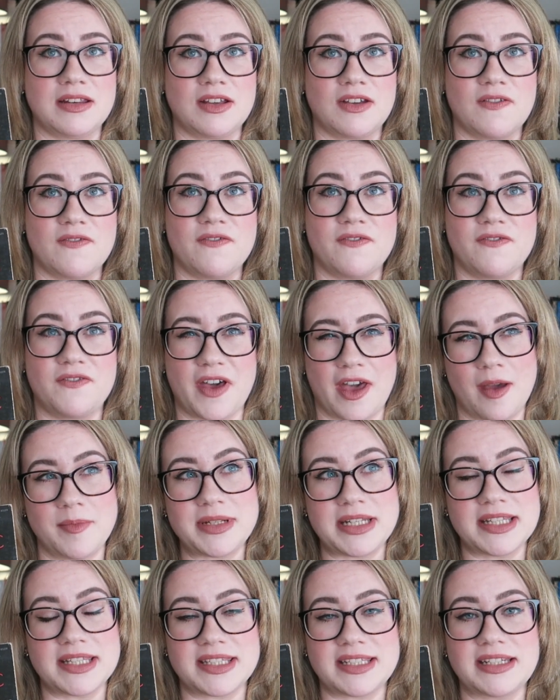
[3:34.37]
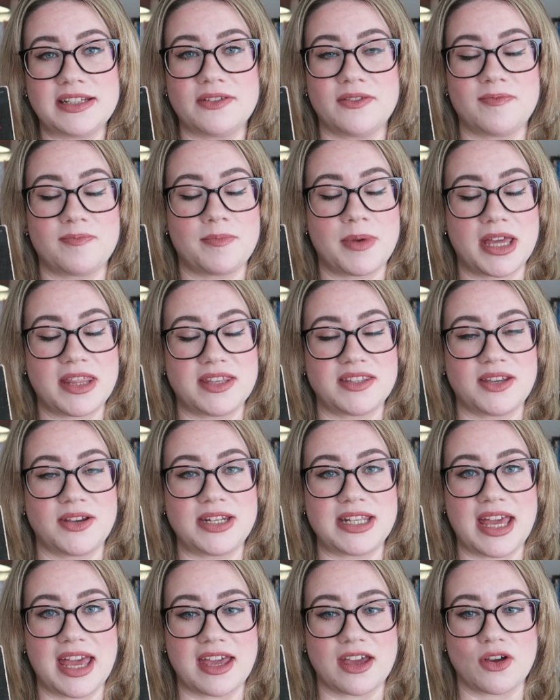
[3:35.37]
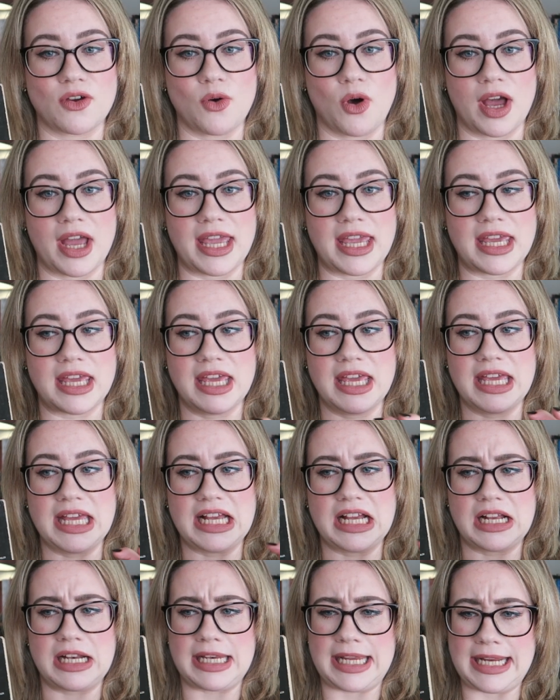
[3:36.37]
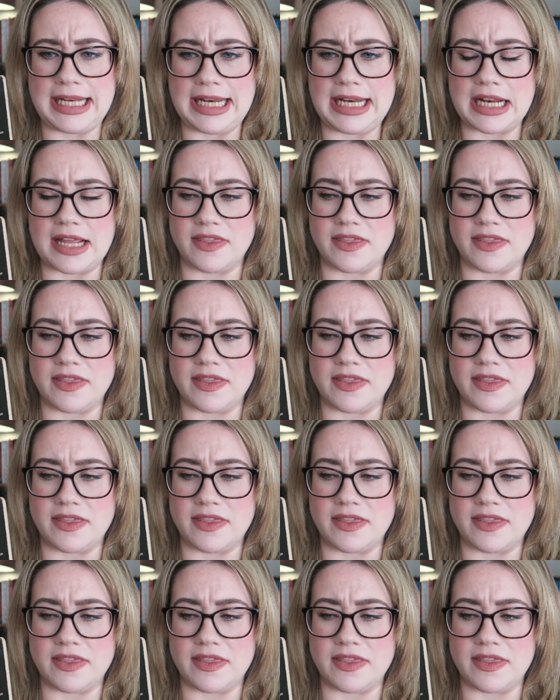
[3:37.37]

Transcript: confirmed incident by the Zodiac quite cleanly.